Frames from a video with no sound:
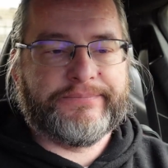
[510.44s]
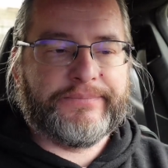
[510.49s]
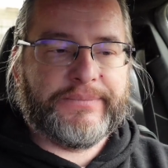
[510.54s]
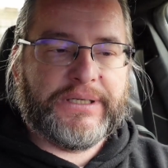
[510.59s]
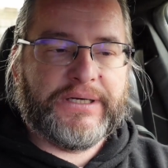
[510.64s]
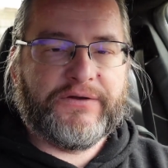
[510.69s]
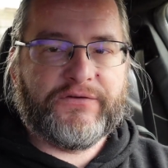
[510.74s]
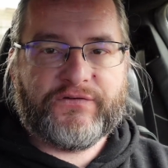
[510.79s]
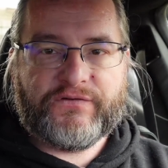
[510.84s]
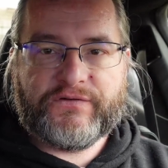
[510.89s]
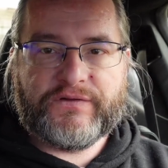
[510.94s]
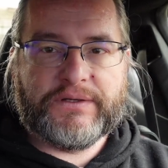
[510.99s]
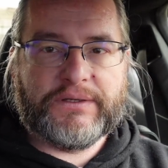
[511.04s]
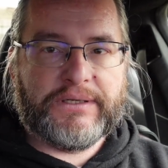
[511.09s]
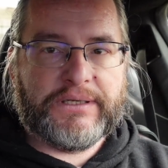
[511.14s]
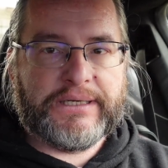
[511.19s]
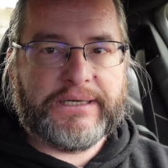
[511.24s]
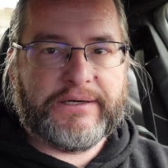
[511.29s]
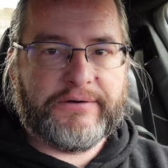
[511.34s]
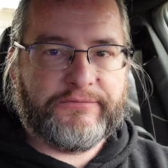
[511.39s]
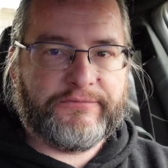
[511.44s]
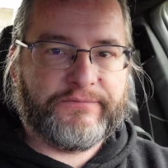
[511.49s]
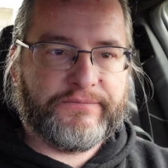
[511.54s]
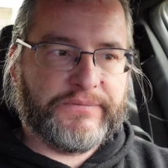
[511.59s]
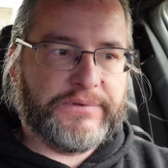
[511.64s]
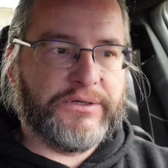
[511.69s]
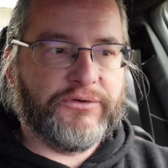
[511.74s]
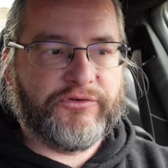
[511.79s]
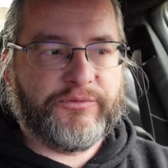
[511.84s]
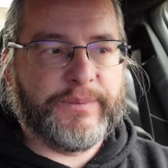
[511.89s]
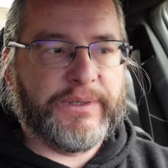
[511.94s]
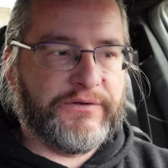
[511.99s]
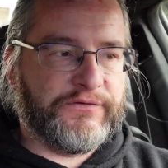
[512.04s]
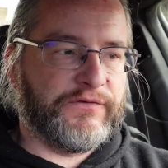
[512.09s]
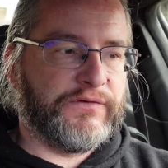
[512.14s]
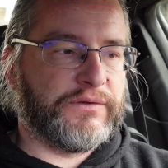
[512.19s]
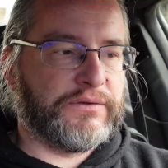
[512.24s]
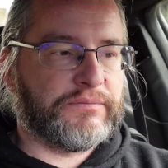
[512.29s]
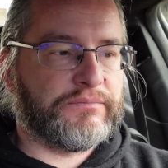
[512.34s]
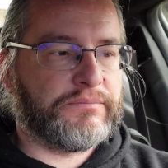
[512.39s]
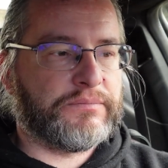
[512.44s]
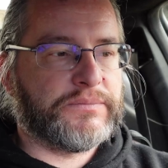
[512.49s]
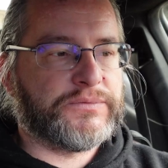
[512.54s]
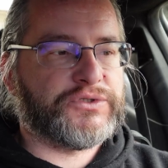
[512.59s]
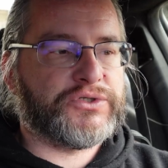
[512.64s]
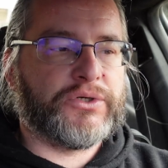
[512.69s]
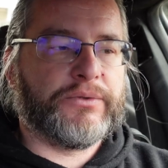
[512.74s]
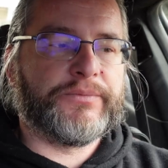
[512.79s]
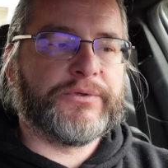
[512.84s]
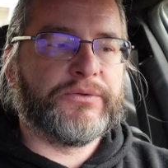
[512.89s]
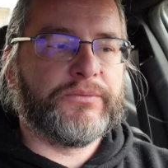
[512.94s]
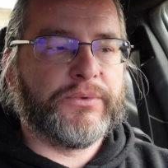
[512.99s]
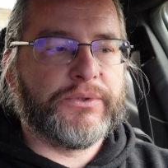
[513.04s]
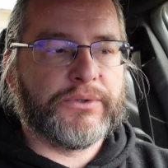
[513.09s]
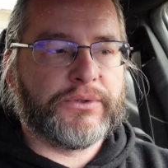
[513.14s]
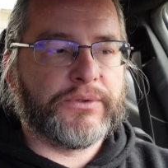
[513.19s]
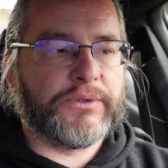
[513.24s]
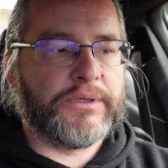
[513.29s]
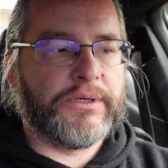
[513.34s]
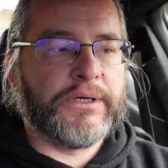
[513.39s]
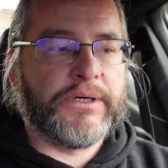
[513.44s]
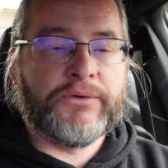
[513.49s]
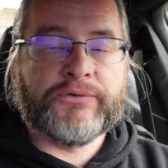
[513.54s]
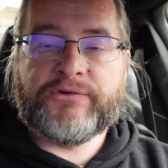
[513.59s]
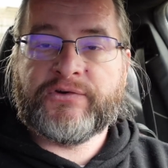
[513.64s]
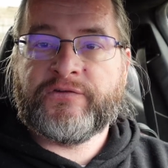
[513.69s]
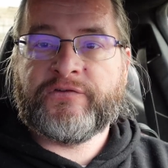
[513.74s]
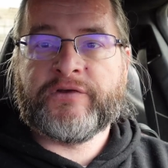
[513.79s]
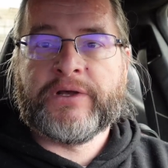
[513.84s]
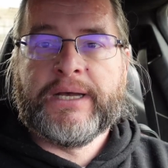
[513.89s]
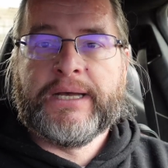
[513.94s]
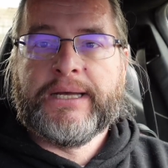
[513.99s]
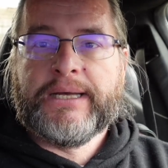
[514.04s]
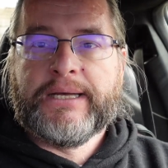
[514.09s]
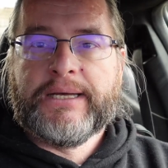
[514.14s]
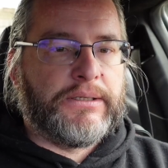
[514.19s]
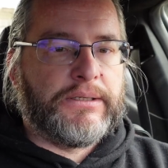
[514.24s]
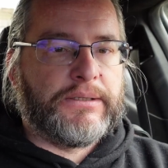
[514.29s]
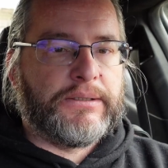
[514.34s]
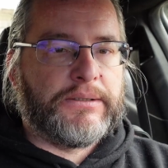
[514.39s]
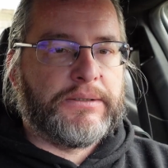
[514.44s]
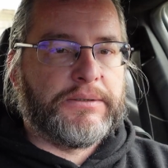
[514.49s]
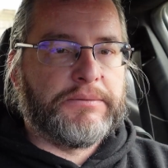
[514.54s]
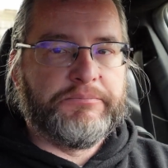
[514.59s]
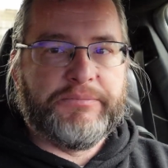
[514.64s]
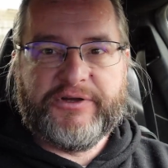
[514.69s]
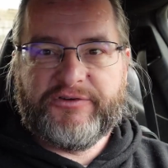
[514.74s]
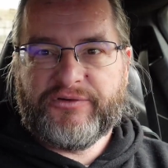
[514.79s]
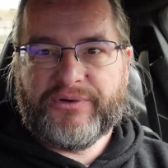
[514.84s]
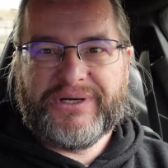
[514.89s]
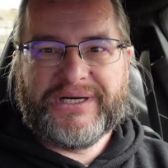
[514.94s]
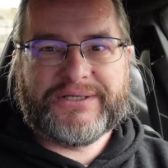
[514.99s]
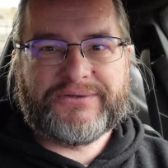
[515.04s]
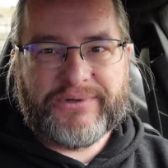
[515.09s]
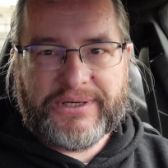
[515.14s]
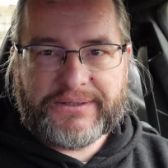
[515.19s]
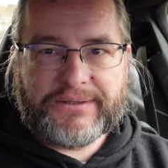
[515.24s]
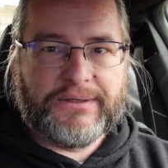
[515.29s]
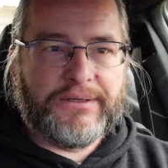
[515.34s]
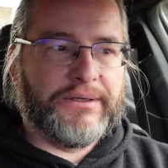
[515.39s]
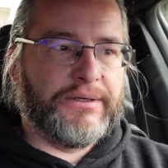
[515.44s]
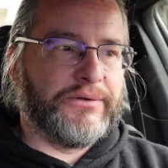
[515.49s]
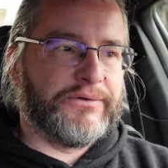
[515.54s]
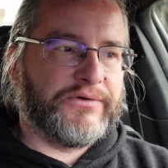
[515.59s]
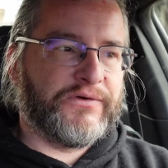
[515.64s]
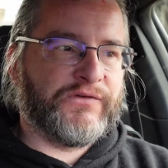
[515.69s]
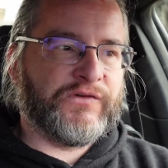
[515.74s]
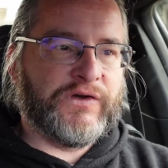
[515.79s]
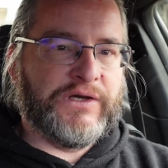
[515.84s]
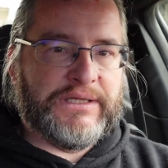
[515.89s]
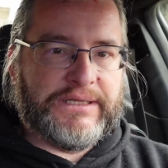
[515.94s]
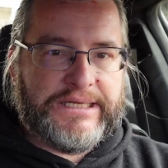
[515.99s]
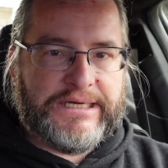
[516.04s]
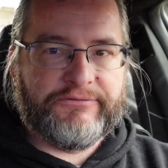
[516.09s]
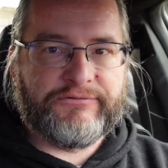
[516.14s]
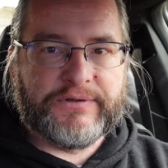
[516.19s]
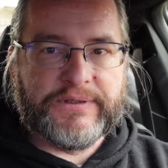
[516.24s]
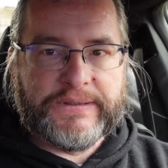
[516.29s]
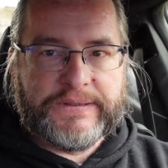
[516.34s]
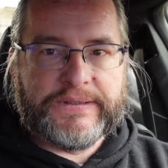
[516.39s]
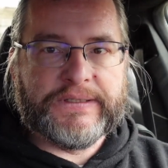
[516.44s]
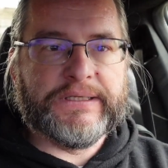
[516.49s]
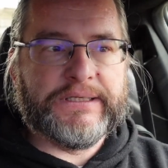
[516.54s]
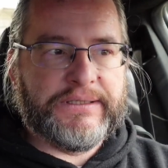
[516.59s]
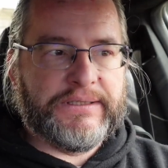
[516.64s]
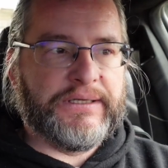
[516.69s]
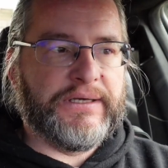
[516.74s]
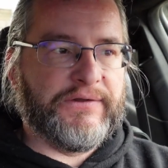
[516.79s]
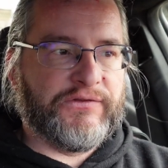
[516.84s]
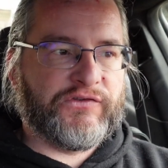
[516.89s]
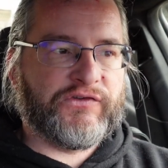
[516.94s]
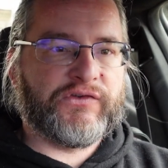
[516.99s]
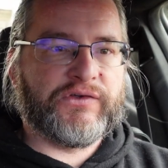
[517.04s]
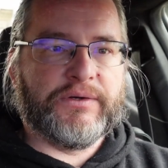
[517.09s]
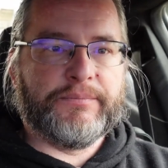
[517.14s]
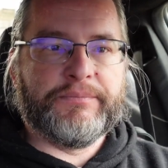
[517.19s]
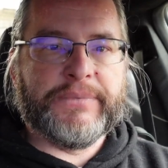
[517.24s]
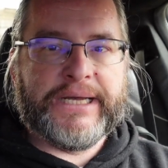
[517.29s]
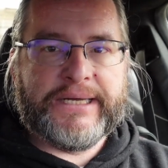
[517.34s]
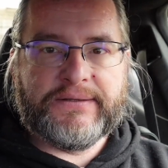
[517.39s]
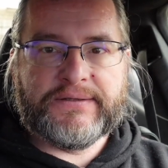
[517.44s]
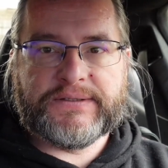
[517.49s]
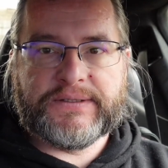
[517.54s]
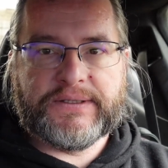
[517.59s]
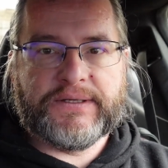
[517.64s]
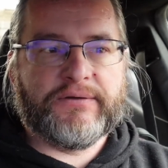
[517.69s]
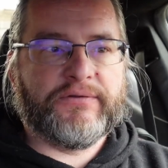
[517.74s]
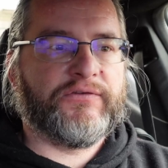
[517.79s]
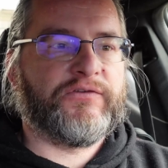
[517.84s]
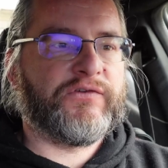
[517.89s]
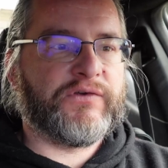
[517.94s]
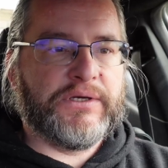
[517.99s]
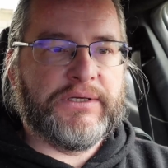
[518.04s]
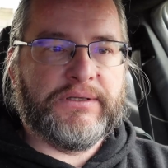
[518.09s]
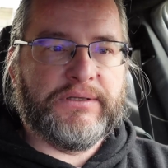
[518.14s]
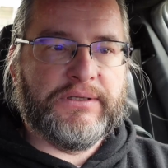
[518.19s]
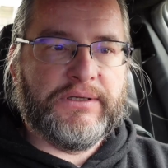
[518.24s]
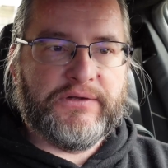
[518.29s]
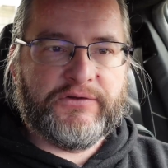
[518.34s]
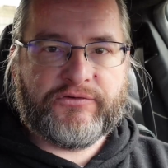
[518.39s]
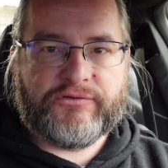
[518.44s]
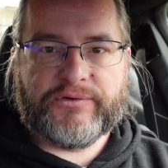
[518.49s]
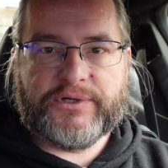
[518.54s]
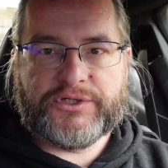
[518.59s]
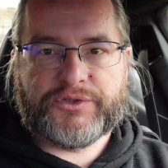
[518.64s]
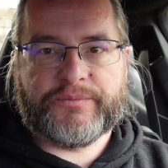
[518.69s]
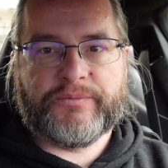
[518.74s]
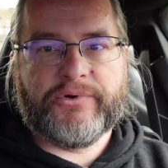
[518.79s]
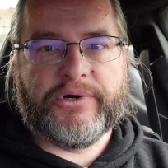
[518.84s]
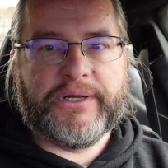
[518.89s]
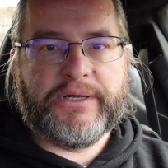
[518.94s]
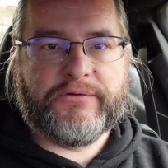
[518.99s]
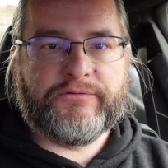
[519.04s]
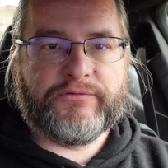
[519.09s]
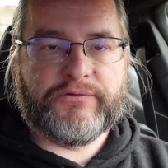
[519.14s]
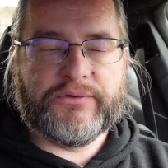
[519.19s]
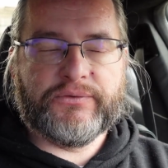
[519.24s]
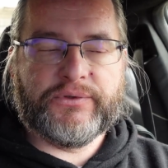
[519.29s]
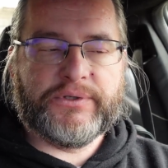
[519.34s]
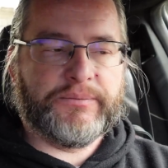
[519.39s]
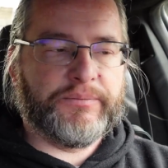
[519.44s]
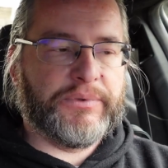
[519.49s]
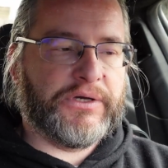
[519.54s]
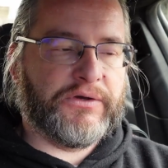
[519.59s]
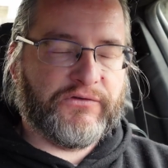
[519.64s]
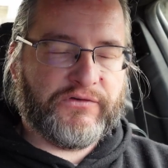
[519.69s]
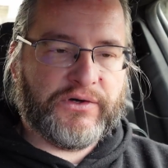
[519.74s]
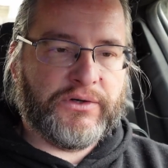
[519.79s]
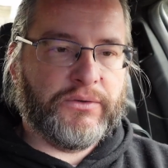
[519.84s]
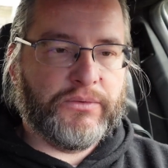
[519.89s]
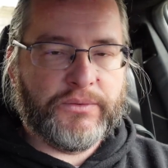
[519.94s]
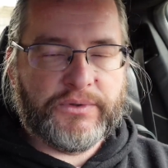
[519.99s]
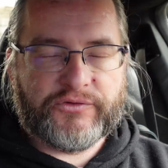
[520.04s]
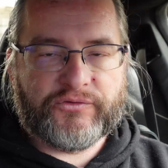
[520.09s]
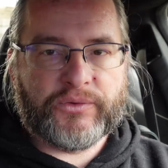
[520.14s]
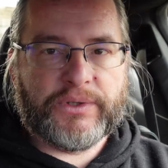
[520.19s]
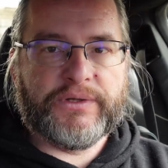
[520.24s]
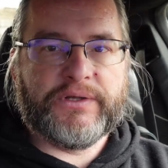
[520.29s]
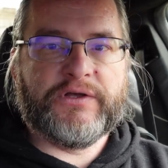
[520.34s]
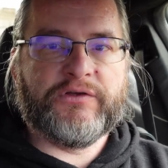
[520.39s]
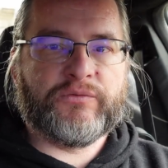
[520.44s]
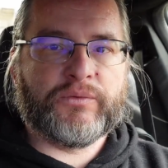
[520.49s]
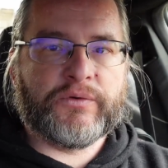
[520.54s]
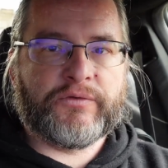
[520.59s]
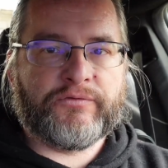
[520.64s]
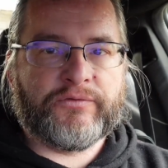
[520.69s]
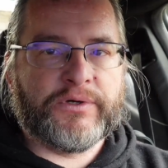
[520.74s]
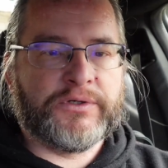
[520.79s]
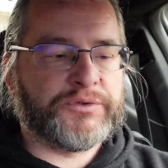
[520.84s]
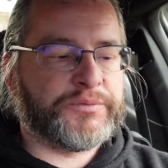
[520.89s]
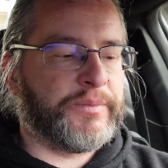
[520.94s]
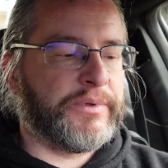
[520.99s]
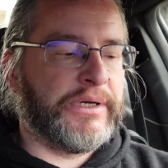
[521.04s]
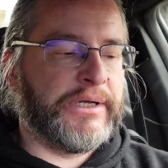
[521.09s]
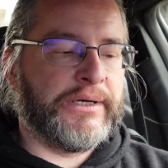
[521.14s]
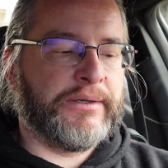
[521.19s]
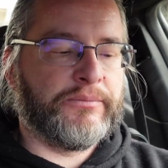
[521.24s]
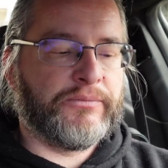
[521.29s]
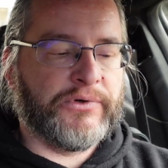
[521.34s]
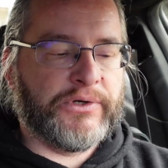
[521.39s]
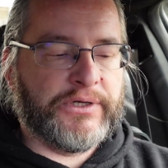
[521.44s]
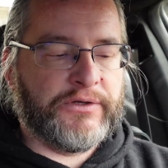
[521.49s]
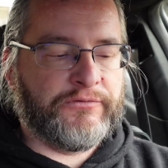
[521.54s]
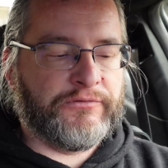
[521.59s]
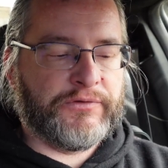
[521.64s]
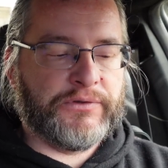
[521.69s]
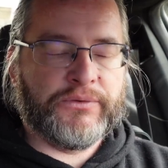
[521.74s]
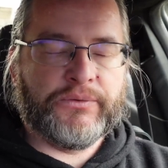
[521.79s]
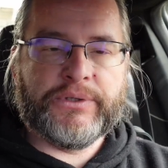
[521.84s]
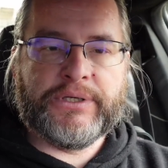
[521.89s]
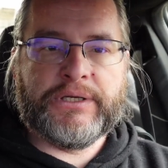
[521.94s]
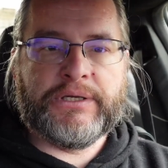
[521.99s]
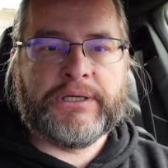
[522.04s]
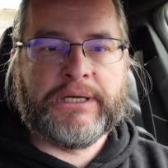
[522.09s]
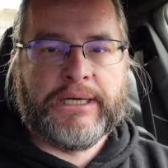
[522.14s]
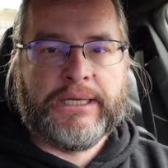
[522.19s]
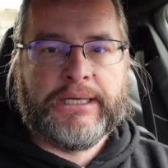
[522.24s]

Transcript: I still have no space in the shop to work on the Lotus. Before I track the Lotus, it definitely needs some maintenance. It needs fresh brake fluid, because I always run these with fresh brake fluid.